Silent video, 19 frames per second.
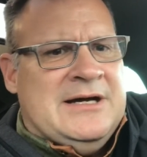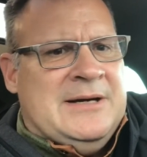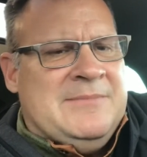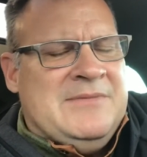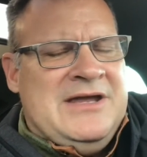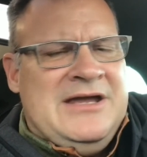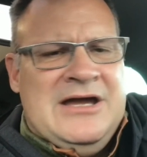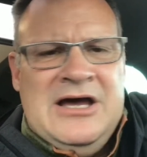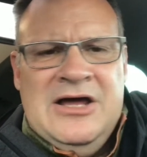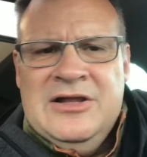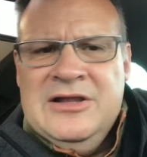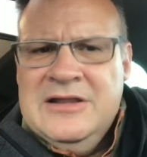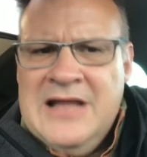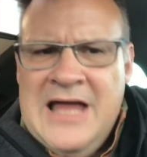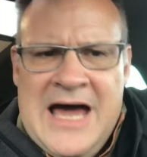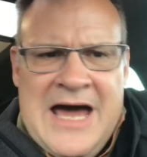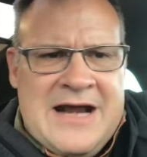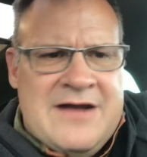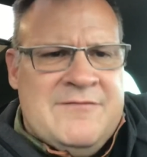A
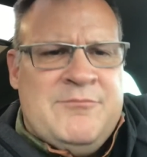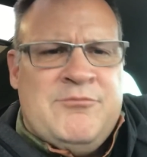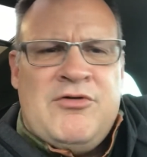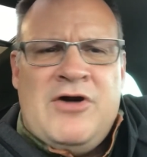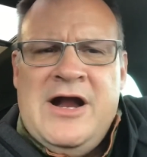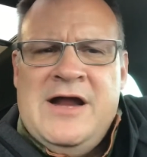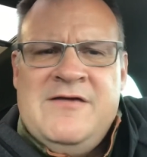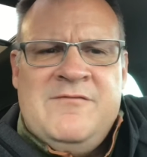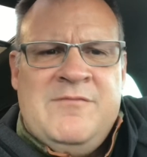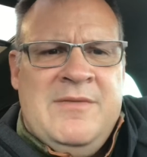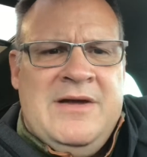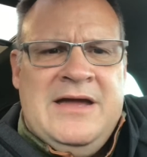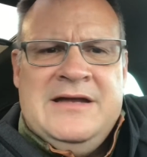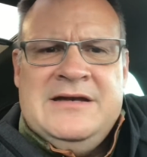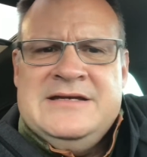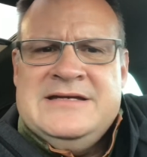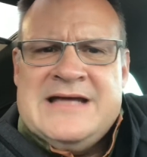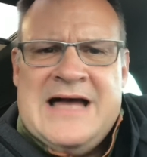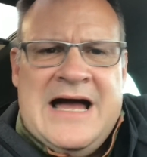lot of brave
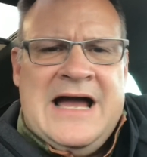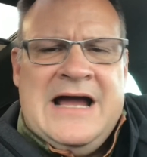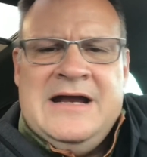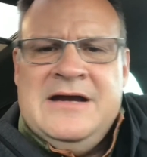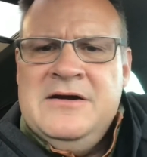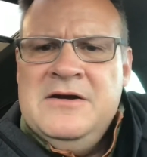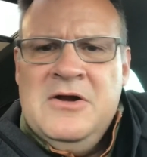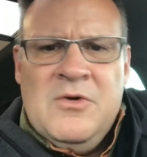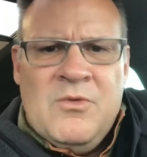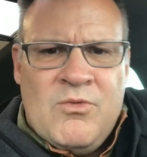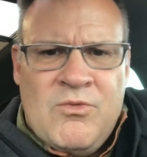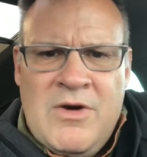men died